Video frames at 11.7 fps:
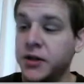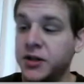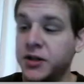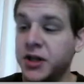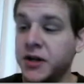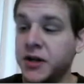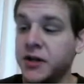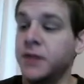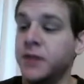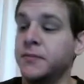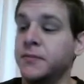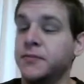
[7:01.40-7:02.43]
check
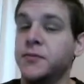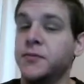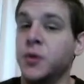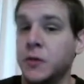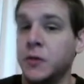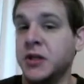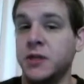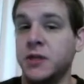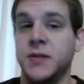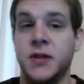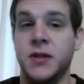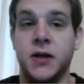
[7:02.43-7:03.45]
which
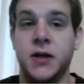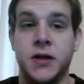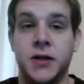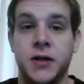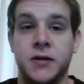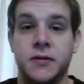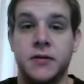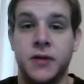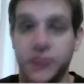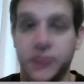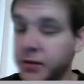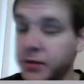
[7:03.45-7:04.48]
elements are
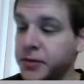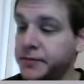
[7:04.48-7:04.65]
invertible.